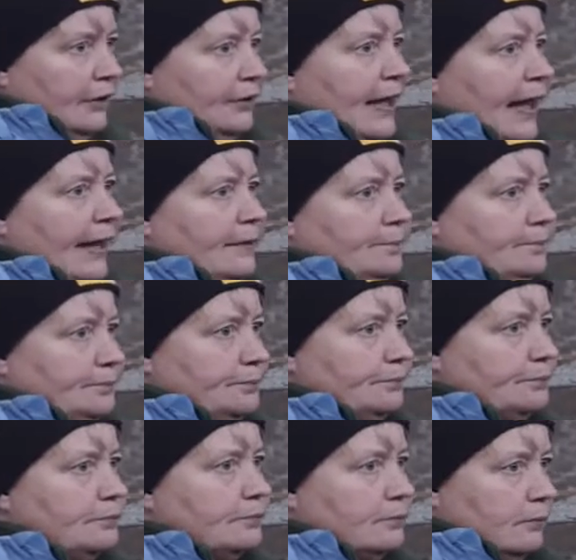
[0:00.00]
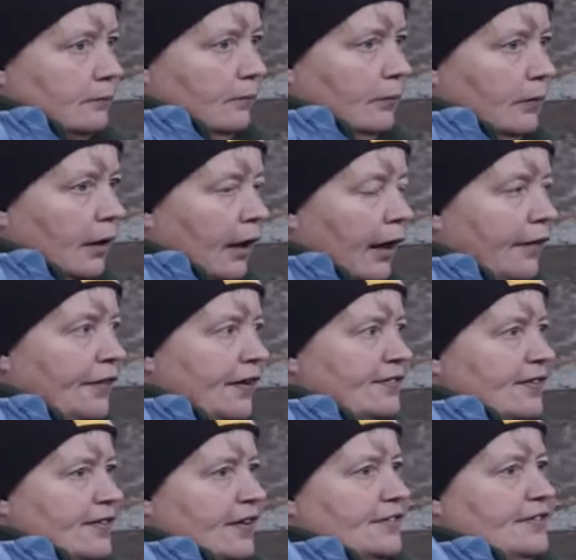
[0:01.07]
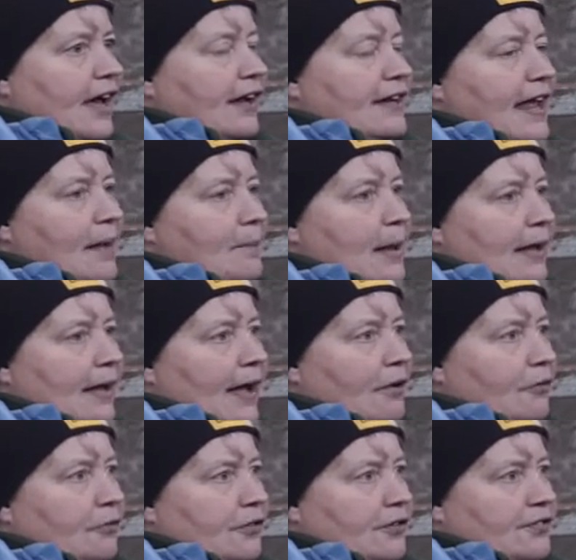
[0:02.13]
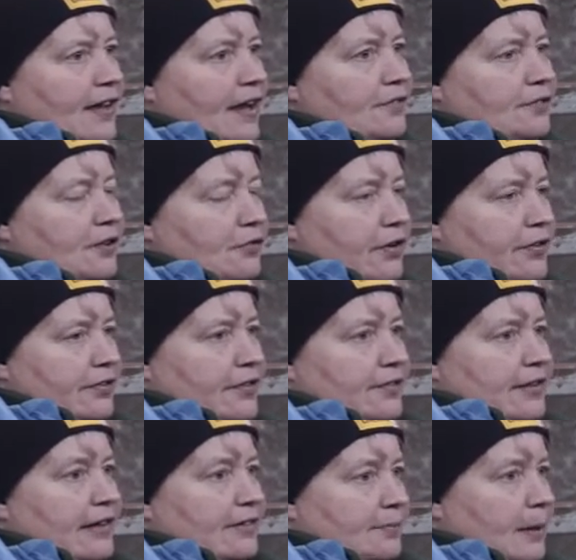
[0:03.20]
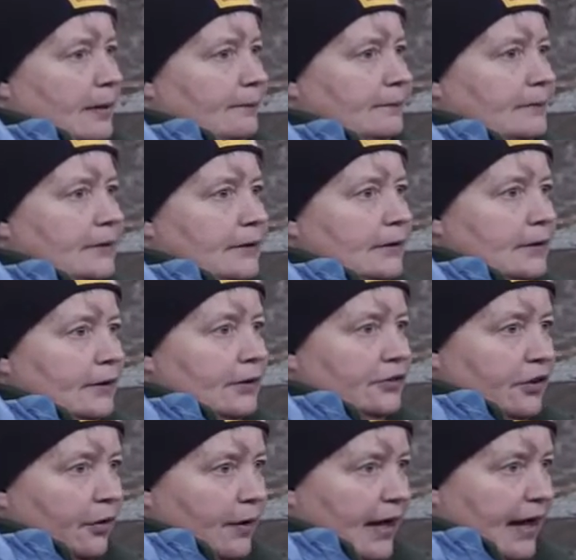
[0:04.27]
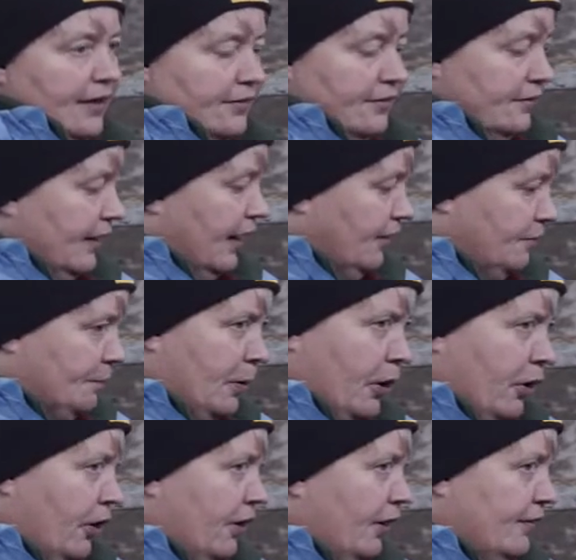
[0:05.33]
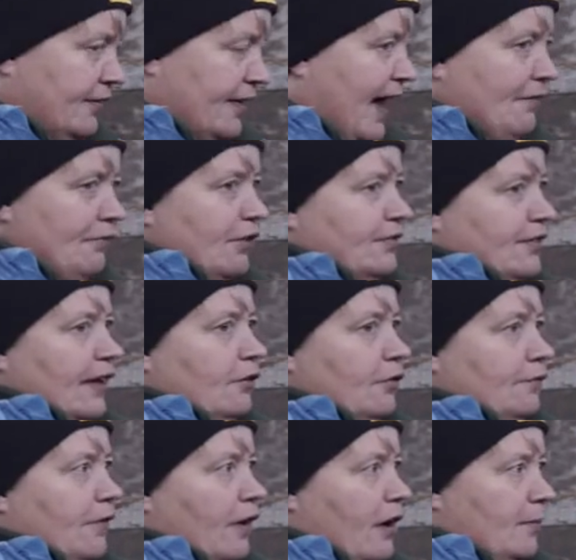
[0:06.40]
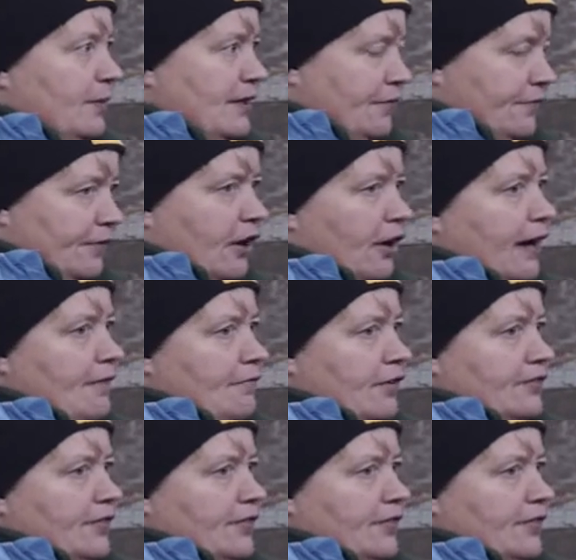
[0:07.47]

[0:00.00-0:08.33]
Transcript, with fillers: okay? This is a dynamic health and safety risk assessment. So it's, it's pertinent to every single farm, different on every